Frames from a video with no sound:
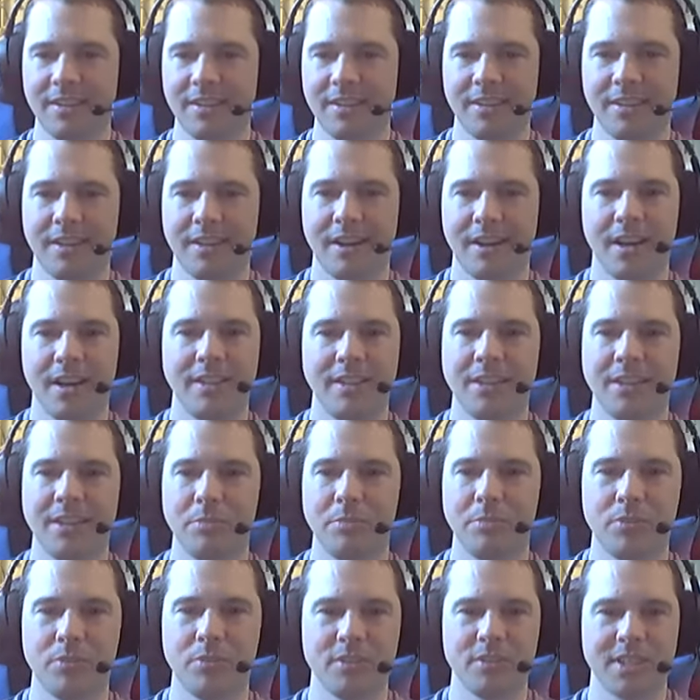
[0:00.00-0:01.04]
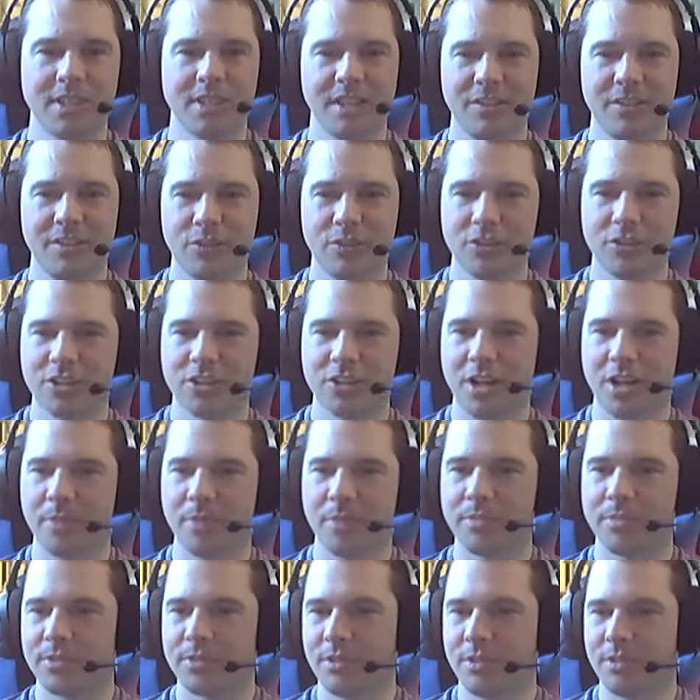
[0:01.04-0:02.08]
item to sell in your shop.
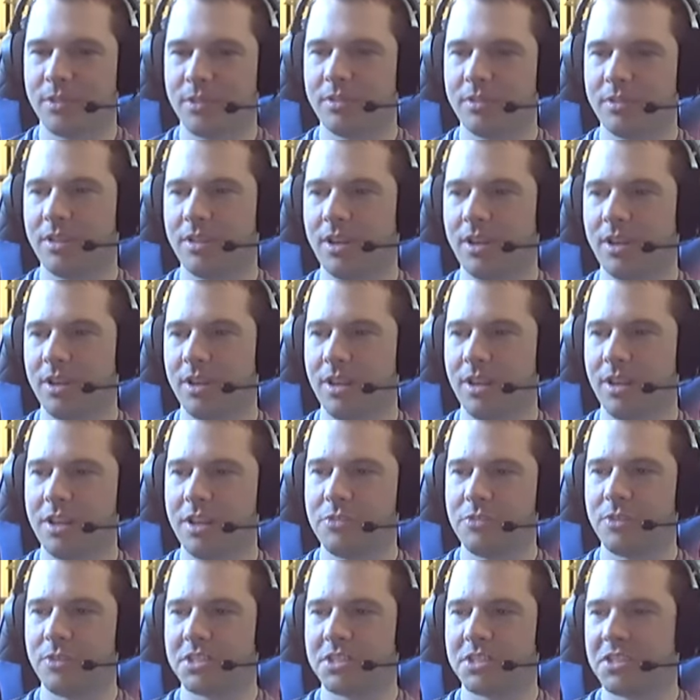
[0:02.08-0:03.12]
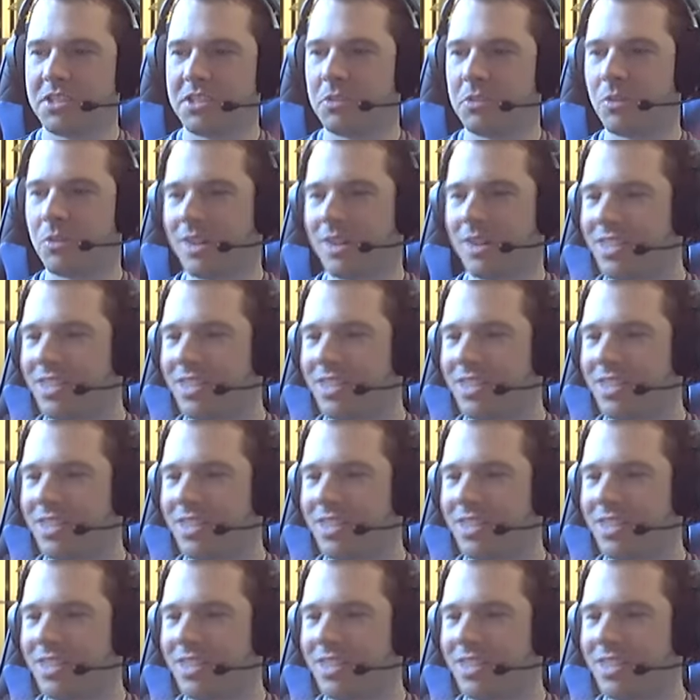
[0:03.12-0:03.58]
So yeah, interesting one.